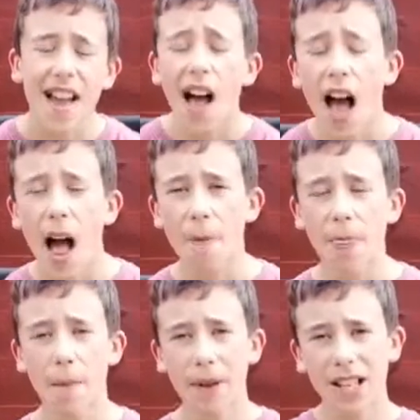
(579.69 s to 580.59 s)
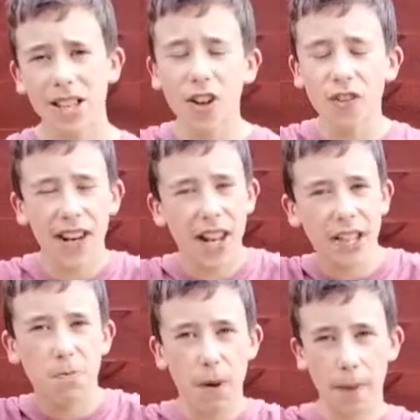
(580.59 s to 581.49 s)
Um, but there's two videos
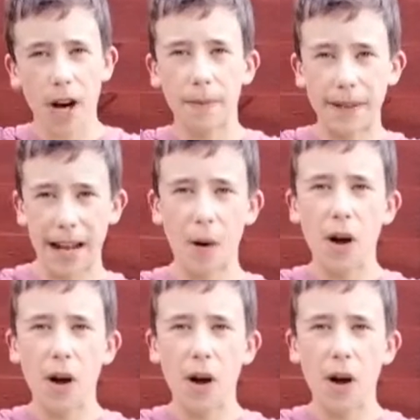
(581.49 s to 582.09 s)
popping up now.